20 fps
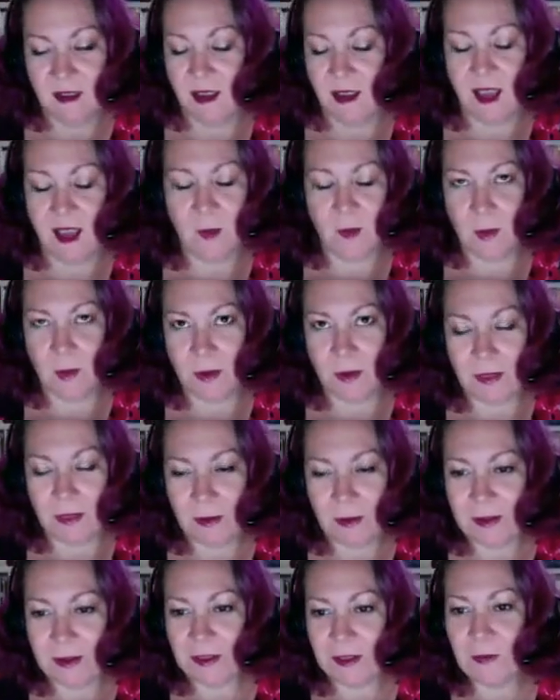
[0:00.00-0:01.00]
I won't go
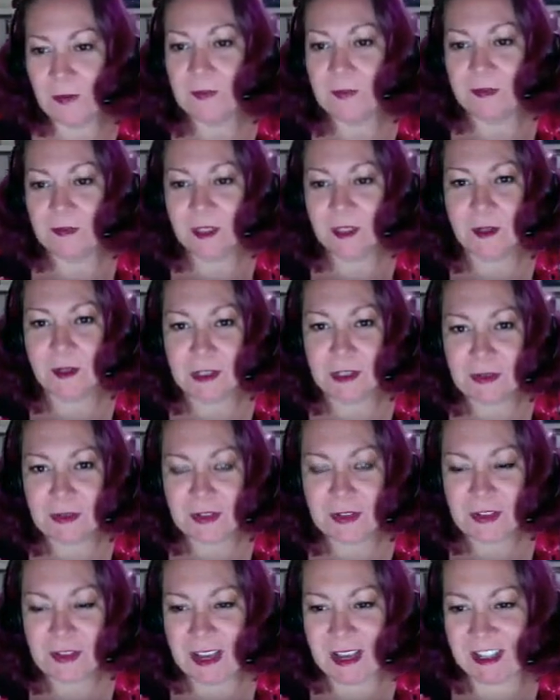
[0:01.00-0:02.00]
there with you. You can use
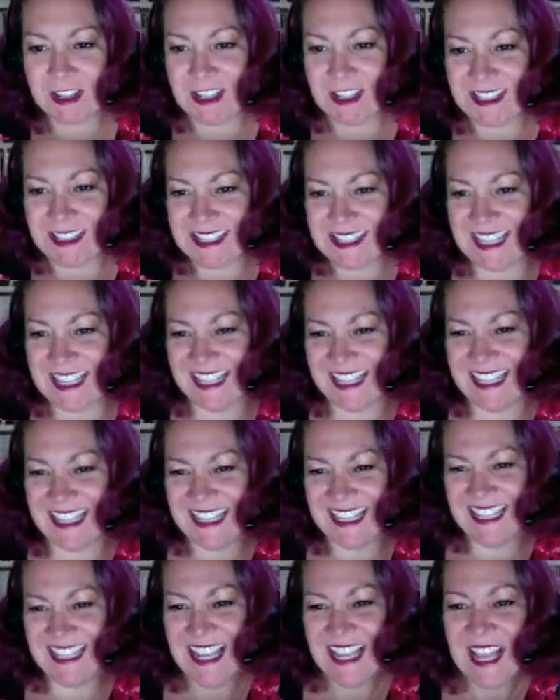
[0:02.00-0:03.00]
contractions.
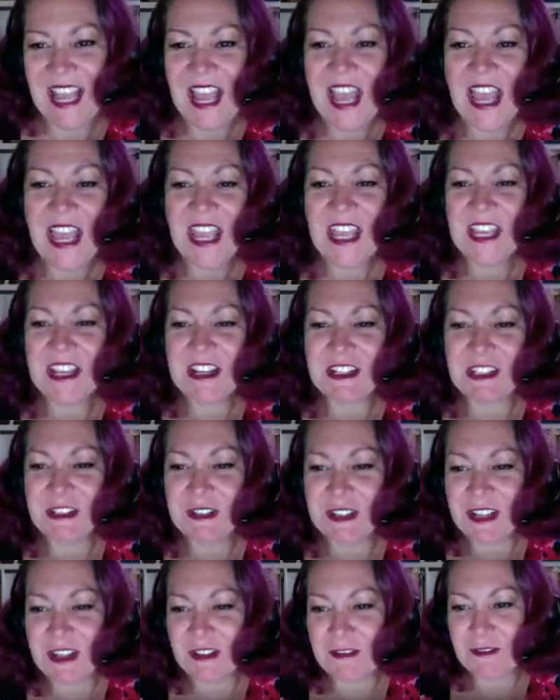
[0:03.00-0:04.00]

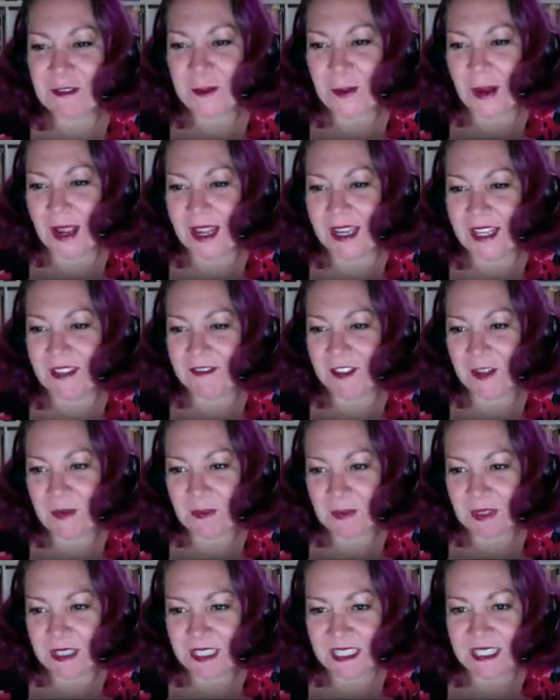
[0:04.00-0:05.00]
Including a variety of
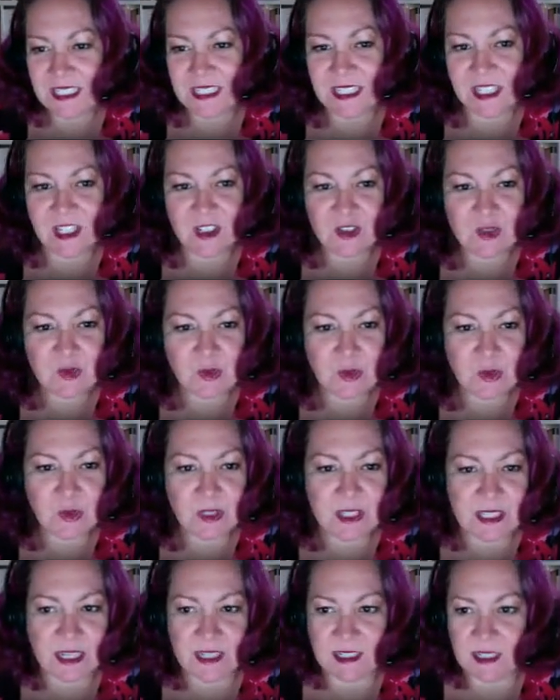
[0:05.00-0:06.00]
complete
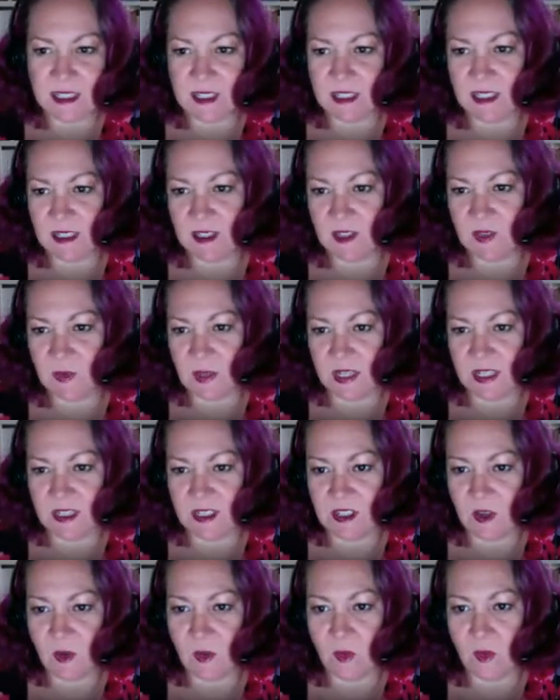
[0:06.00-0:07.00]
controlled sentences, right?
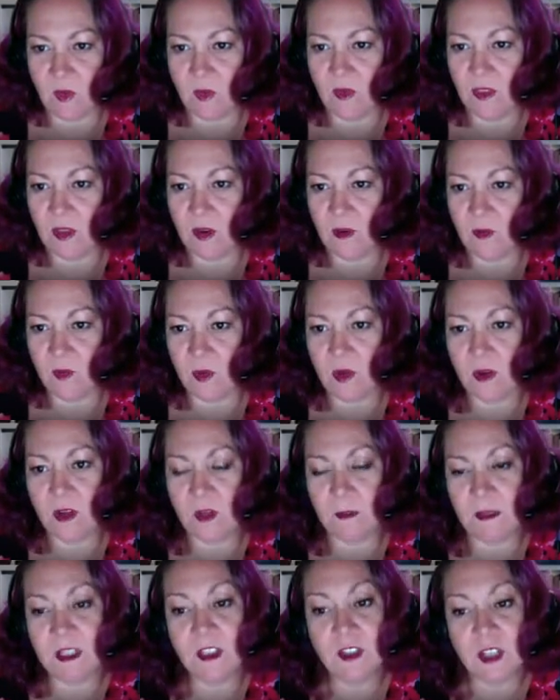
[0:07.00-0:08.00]
So we're
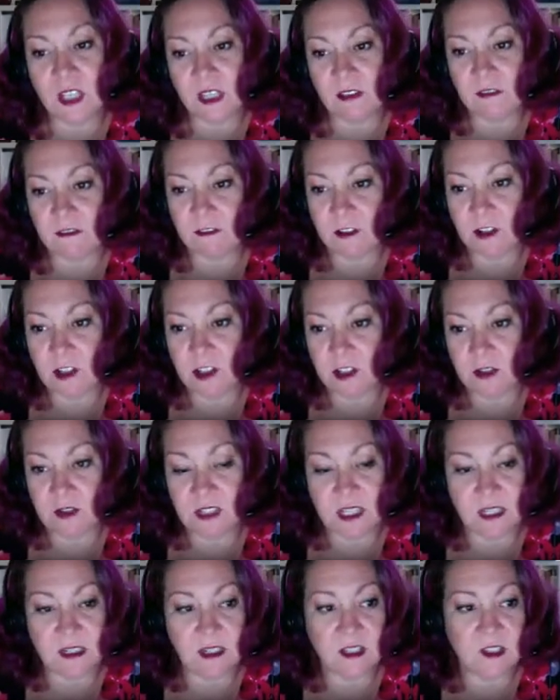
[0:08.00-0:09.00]
going to be looking for you to do
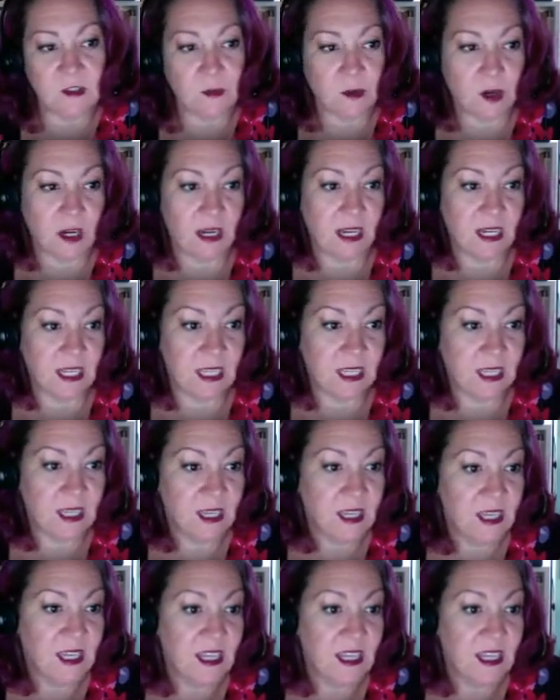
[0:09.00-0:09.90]
sentence variety.